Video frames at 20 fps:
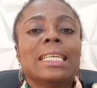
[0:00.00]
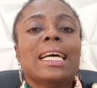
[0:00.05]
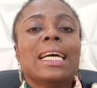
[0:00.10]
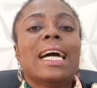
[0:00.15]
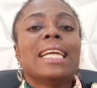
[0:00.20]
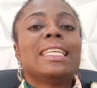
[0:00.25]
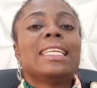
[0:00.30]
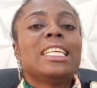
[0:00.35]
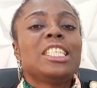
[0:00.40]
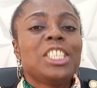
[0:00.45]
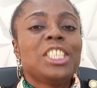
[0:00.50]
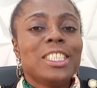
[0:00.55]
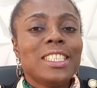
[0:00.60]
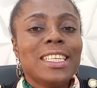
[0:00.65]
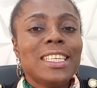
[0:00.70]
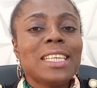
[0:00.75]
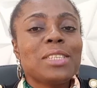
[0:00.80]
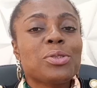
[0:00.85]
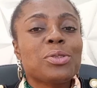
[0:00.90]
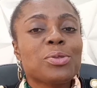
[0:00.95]
and then she
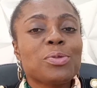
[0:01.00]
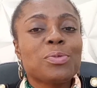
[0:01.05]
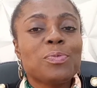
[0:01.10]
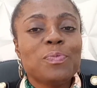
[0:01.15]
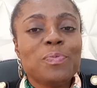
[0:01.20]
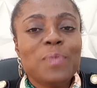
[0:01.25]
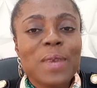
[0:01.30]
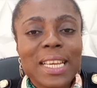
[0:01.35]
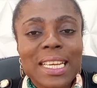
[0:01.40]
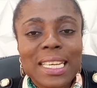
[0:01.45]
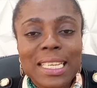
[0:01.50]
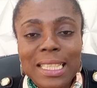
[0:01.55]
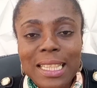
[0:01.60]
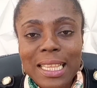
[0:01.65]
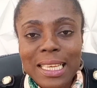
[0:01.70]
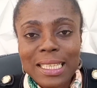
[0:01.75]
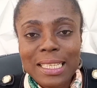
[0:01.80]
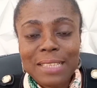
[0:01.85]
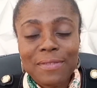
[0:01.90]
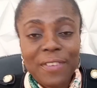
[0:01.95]
needed to make
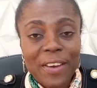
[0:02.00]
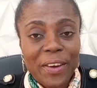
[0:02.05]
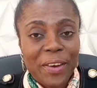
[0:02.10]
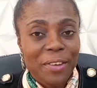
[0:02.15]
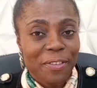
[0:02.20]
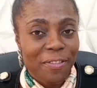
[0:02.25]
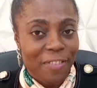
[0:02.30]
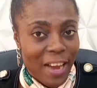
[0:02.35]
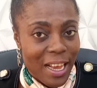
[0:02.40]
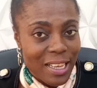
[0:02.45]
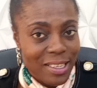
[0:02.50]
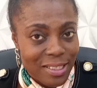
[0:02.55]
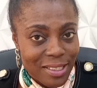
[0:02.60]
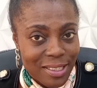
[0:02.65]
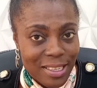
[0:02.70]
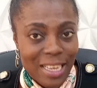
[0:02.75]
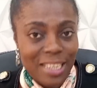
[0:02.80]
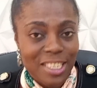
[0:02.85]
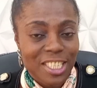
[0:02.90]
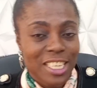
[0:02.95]
this very
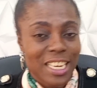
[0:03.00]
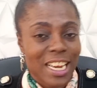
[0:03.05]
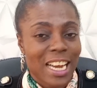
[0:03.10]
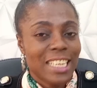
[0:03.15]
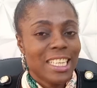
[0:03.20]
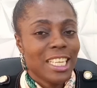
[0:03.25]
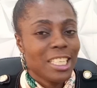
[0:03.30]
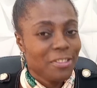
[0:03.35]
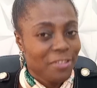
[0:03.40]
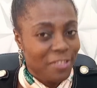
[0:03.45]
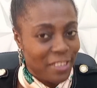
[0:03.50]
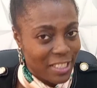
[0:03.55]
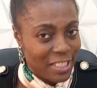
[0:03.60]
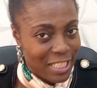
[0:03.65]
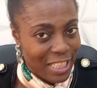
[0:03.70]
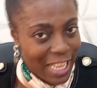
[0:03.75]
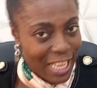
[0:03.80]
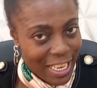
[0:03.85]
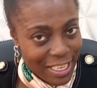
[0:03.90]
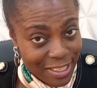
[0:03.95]
fast and she added
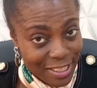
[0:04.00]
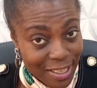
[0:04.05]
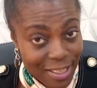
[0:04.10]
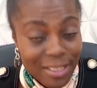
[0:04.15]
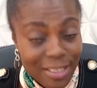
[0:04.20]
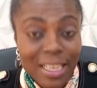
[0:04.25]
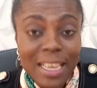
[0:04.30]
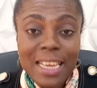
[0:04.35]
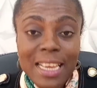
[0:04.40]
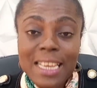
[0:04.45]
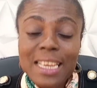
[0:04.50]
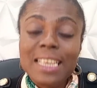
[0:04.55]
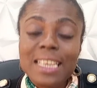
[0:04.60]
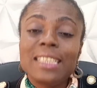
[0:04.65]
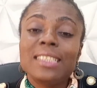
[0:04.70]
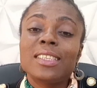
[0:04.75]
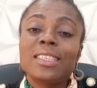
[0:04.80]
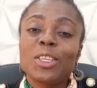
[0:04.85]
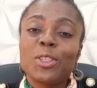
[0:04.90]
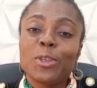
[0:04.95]
fertilizers
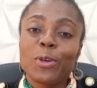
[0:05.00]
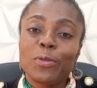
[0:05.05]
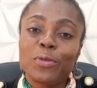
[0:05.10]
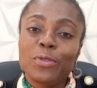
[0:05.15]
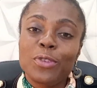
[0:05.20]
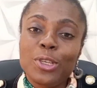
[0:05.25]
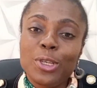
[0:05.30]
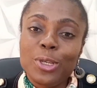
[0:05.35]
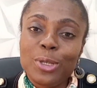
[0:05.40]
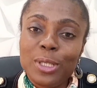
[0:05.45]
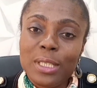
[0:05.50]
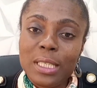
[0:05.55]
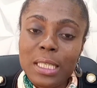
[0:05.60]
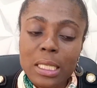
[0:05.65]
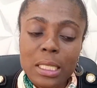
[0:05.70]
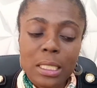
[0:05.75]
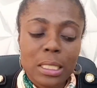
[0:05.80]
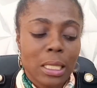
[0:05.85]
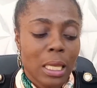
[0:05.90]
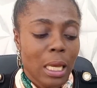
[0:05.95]
instead of
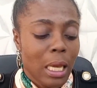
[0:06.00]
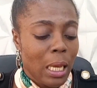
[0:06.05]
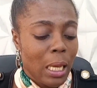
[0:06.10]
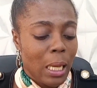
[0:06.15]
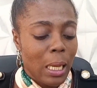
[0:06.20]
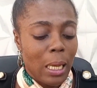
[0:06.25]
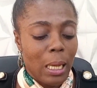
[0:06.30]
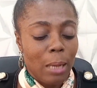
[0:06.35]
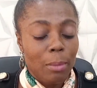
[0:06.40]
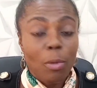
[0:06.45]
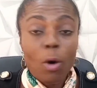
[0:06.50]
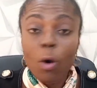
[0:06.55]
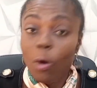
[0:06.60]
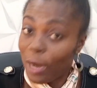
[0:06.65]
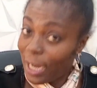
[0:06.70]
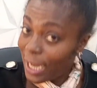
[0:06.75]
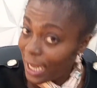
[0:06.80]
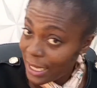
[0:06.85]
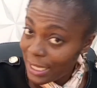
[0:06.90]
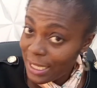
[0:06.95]
using
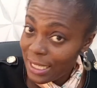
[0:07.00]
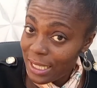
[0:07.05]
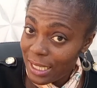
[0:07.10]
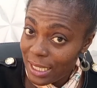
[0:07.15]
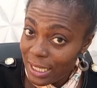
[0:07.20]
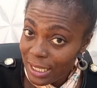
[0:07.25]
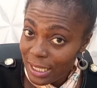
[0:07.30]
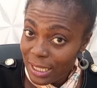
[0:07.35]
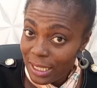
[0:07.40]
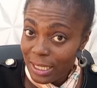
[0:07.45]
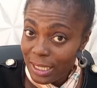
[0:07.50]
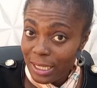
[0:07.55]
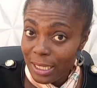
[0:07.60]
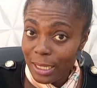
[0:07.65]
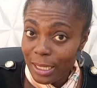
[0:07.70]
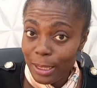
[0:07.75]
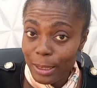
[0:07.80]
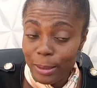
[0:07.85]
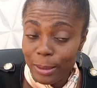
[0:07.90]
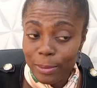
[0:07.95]
organic
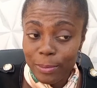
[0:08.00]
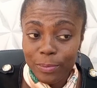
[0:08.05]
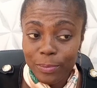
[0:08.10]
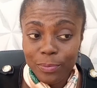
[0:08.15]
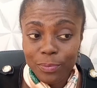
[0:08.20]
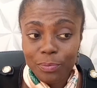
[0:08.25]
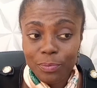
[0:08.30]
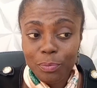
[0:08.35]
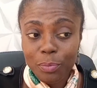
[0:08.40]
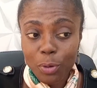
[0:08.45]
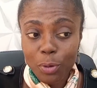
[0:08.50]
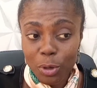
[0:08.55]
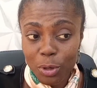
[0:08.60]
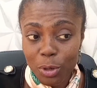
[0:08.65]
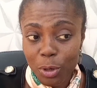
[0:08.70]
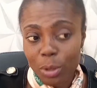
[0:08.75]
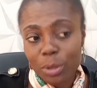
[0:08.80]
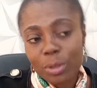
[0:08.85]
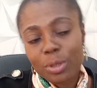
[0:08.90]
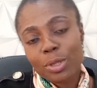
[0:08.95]

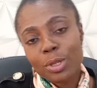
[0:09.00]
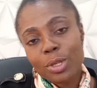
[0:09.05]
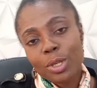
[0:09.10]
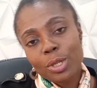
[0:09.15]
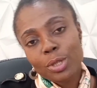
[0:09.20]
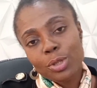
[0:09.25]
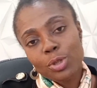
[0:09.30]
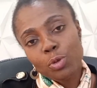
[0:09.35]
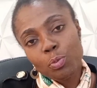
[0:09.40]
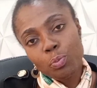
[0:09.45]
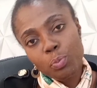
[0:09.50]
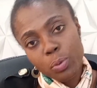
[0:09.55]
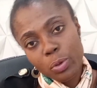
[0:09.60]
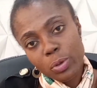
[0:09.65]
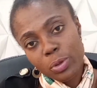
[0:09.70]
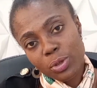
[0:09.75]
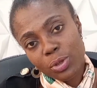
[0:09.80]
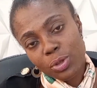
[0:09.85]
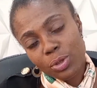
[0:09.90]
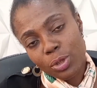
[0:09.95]
products to
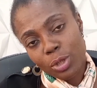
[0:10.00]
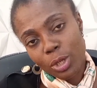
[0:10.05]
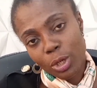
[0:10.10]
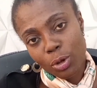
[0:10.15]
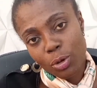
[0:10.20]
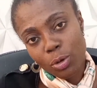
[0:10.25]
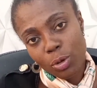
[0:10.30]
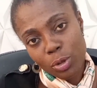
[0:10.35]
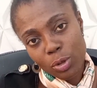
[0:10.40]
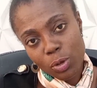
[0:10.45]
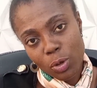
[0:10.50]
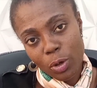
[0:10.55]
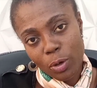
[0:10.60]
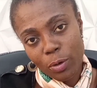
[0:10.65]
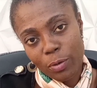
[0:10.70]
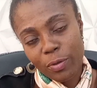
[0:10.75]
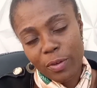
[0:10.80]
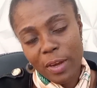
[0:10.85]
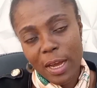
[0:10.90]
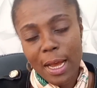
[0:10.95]
boost the growth
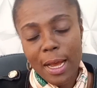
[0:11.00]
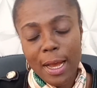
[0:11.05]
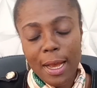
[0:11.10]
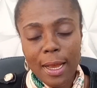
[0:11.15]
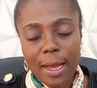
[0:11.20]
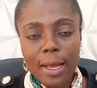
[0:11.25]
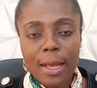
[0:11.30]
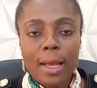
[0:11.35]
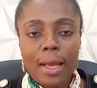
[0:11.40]
of her